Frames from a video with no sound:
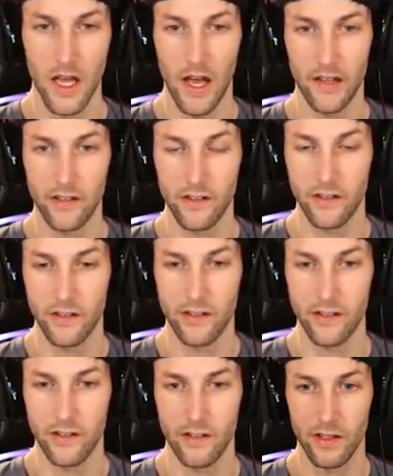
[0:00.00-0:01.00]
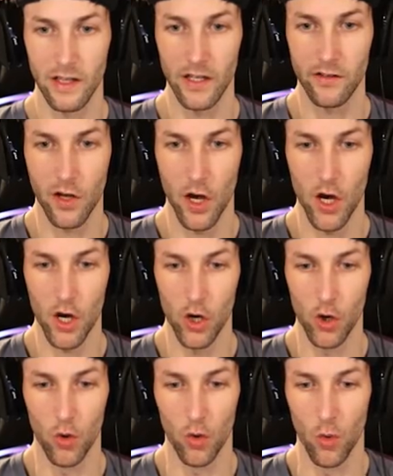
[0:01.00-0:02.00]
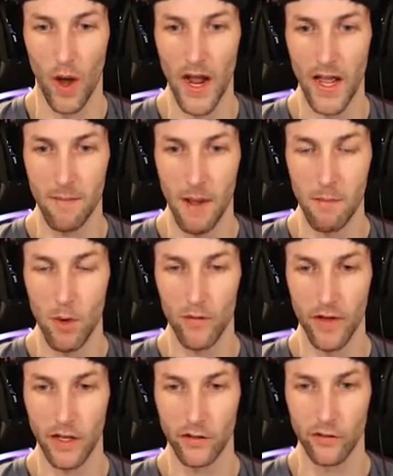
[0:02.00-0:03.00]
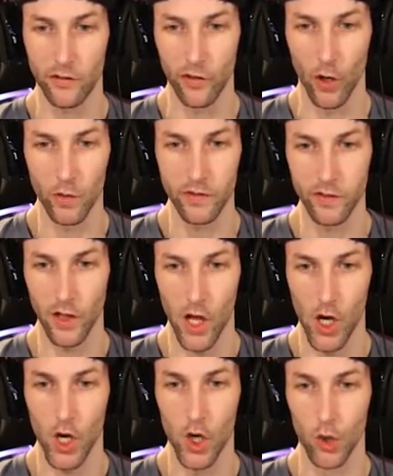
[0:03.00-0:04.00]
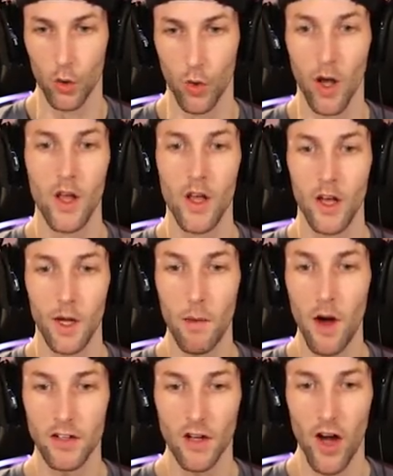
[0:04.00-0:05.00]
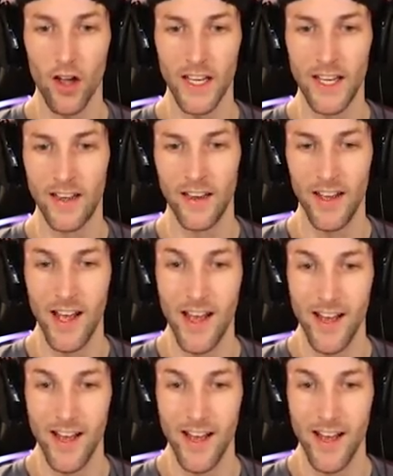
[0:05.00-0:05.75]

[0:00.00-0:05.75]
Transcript: Yes, let's go. Why am I moving so slow? Come on, doggy.